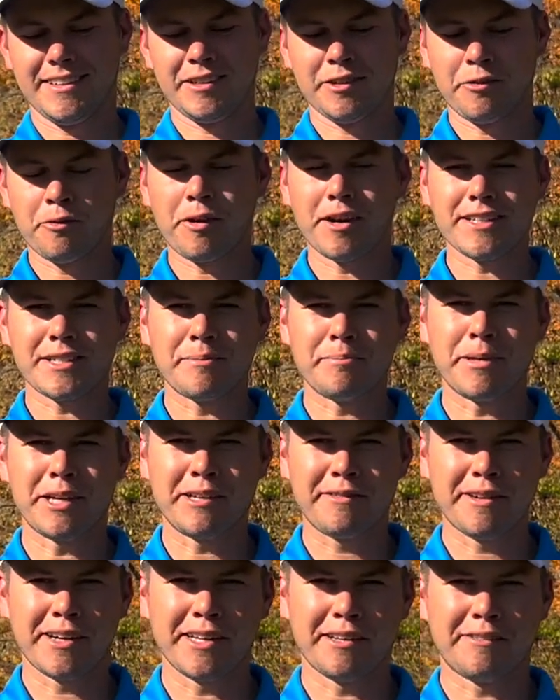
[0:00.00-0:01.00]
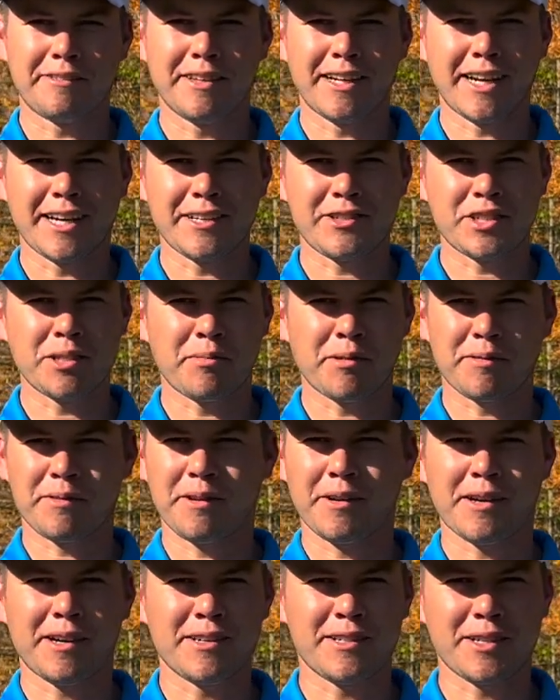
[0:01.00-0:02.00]
watching big fella fly super
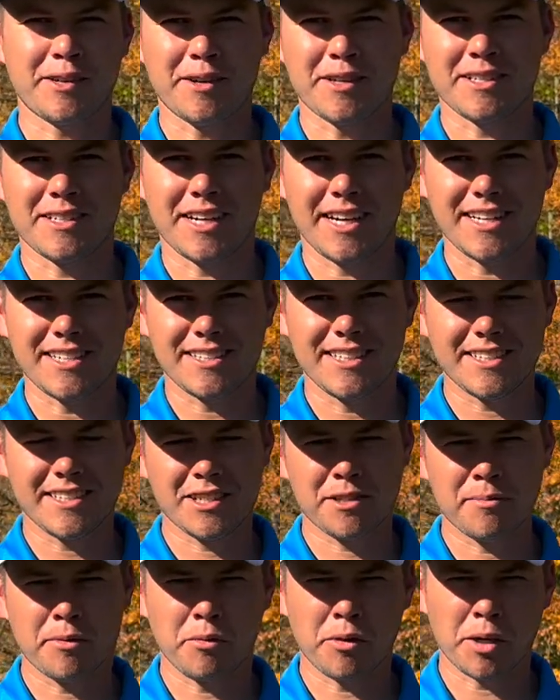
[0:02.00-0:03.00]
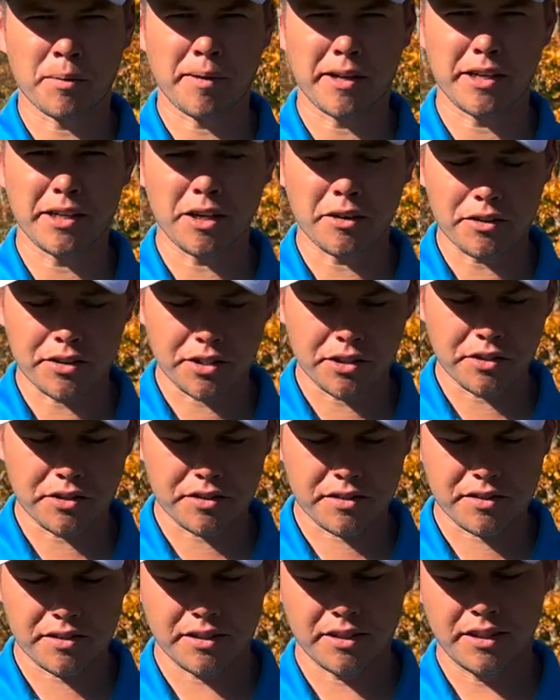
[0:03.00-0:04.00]
far is always nice. This has been one of my
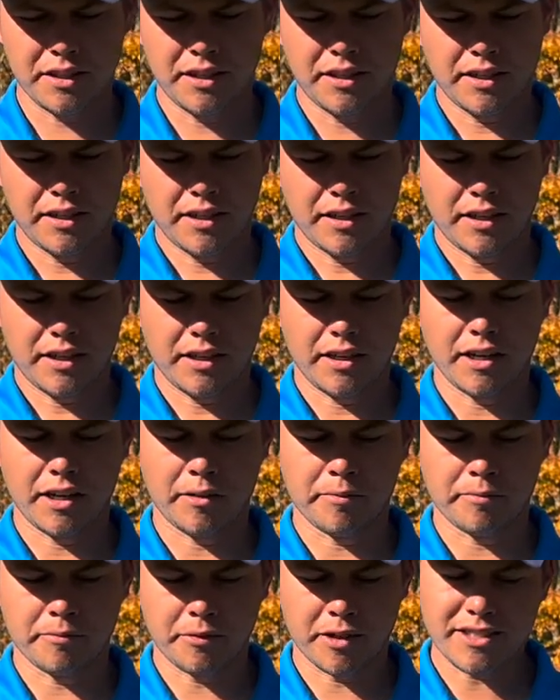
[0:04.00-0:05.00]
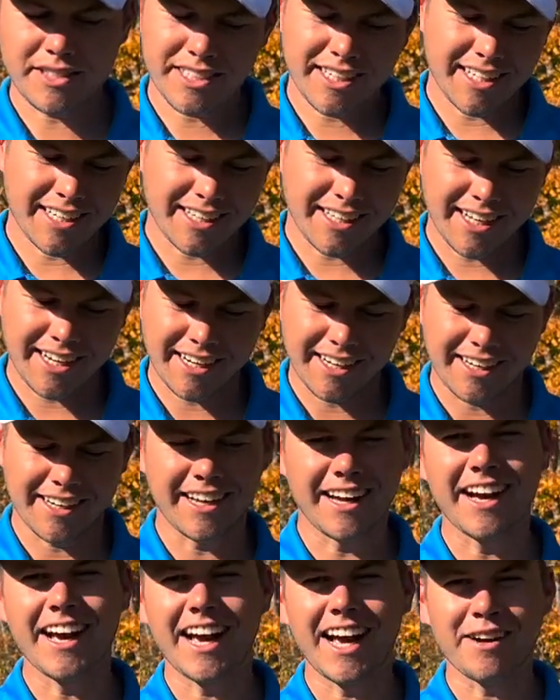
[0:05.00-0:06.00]
go-tos. Once again, kind of
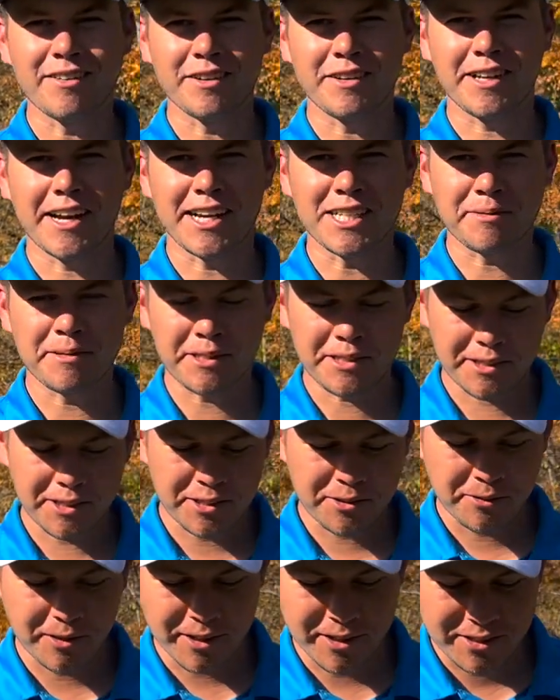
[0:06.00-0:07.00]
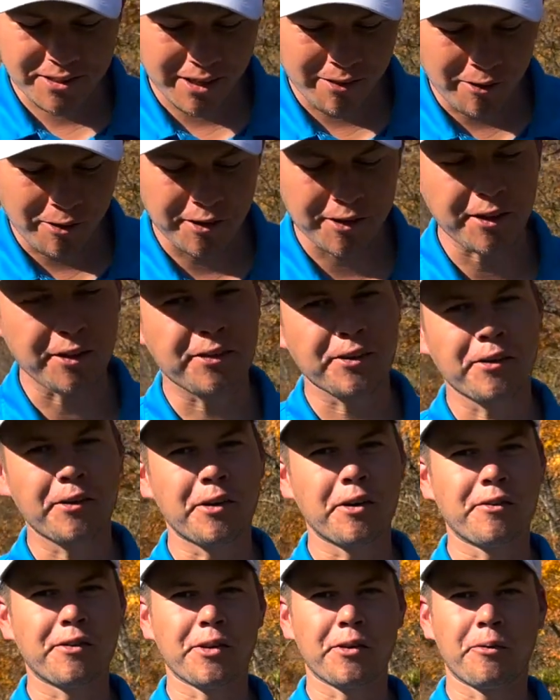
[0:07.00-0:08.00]
have attachment to this one, so I won't really throw it
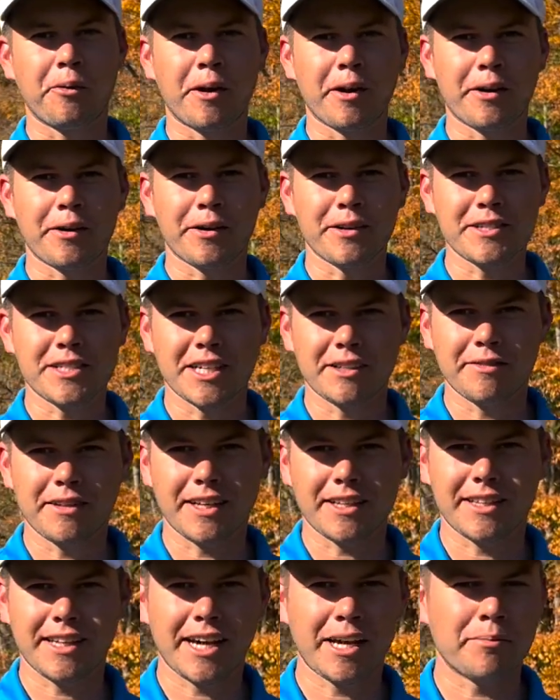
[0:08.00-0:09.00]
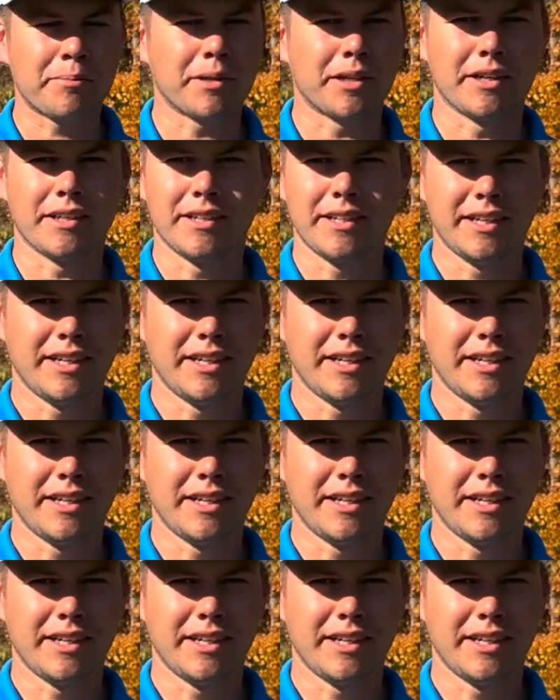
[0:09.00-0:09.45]
over the water and stuff like that, but